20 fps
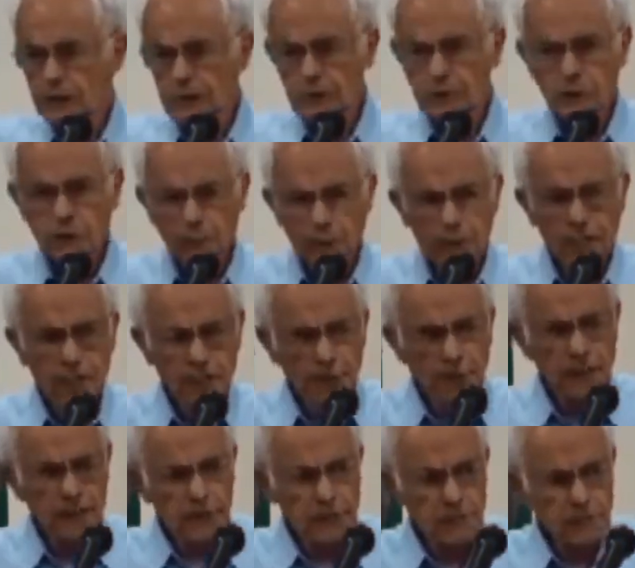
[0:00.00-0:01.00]
First of all,
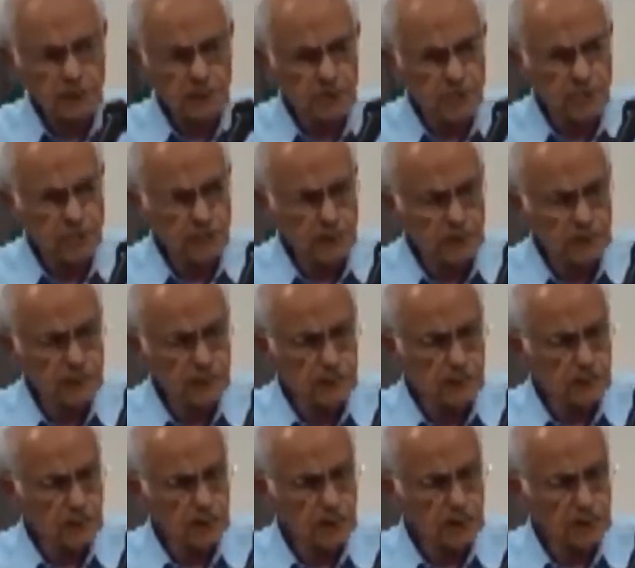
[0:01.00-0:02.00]
the theme is very
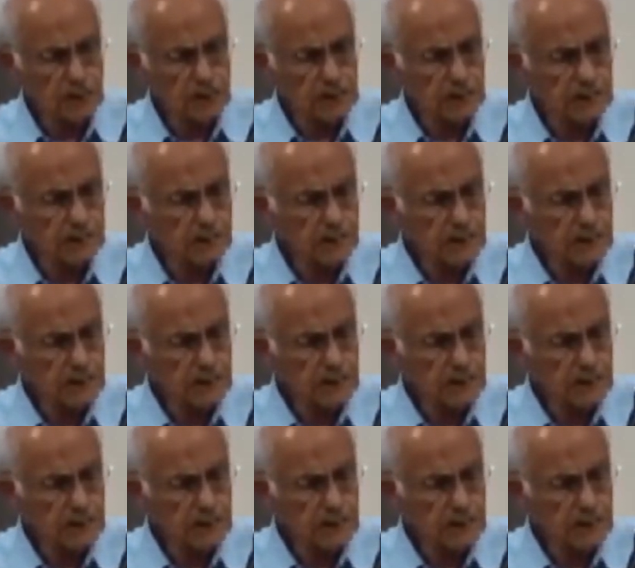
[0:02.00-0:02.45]
similar.